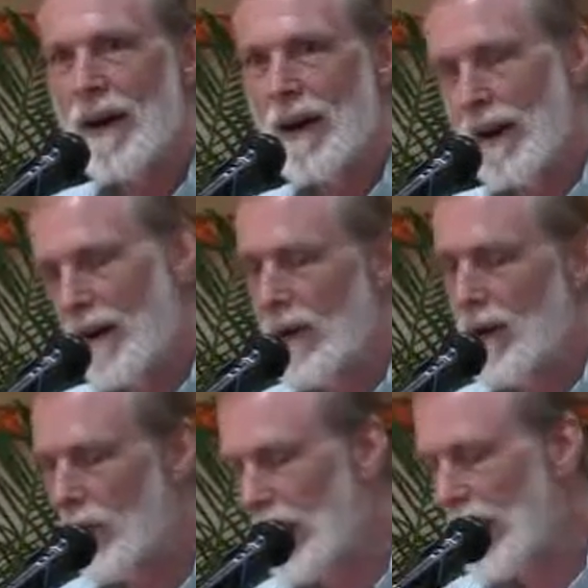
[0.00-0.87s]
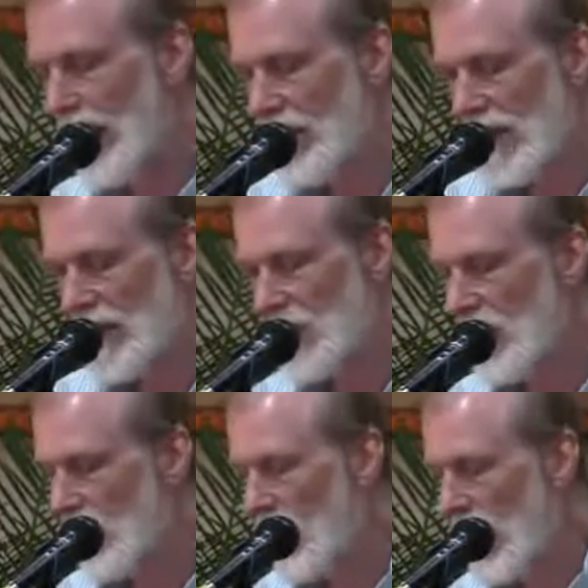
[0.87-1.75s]

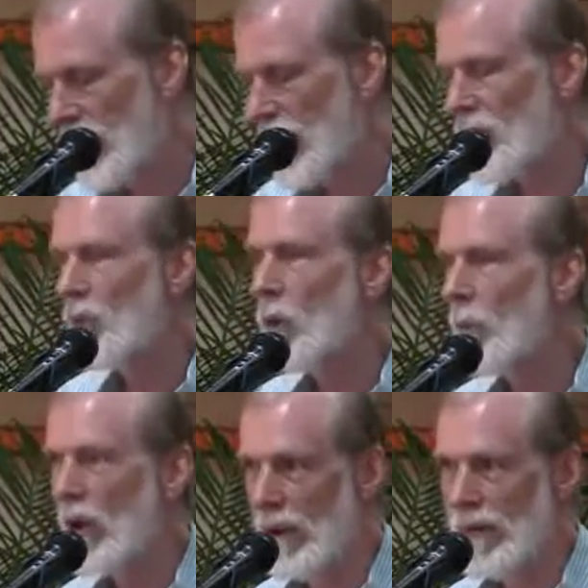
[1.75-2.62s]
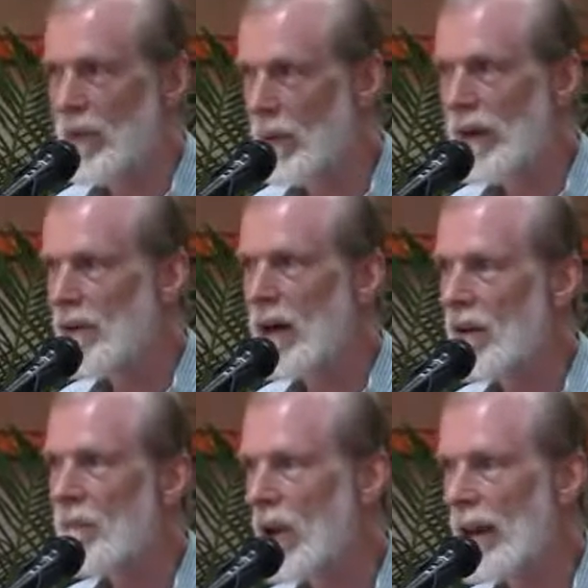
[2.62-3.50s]
realization of oneness through the
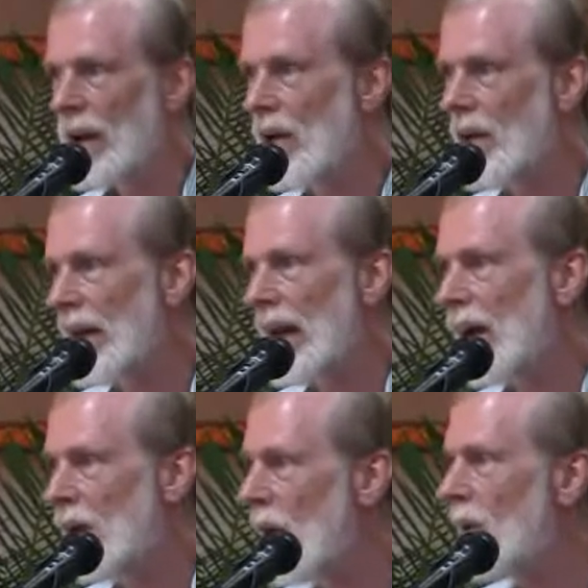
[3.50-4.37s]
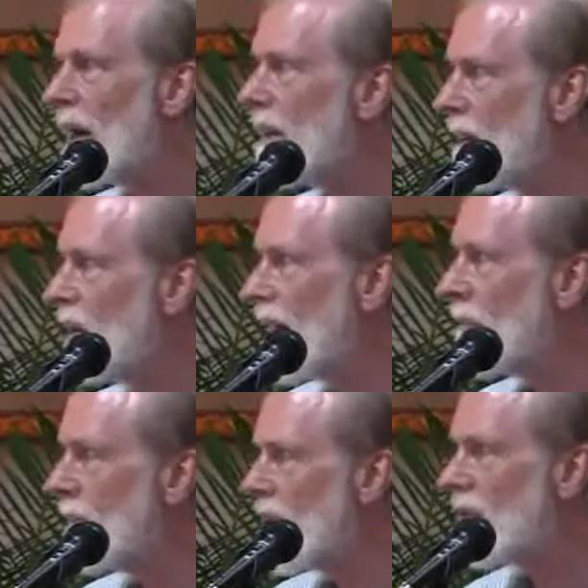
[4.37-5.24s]
result of political and economic
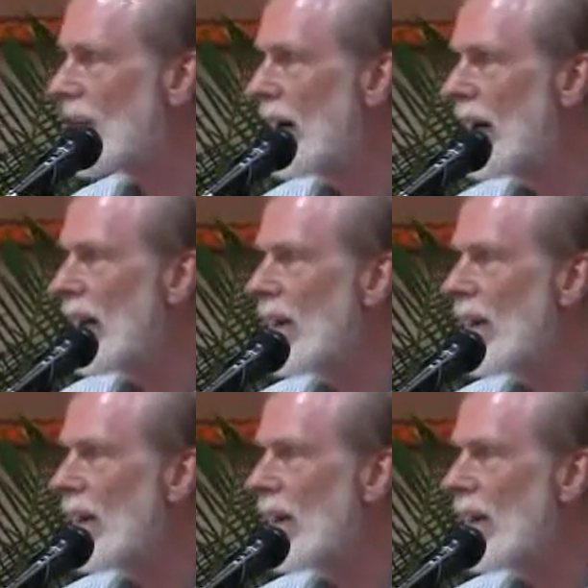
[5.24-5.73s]
developments.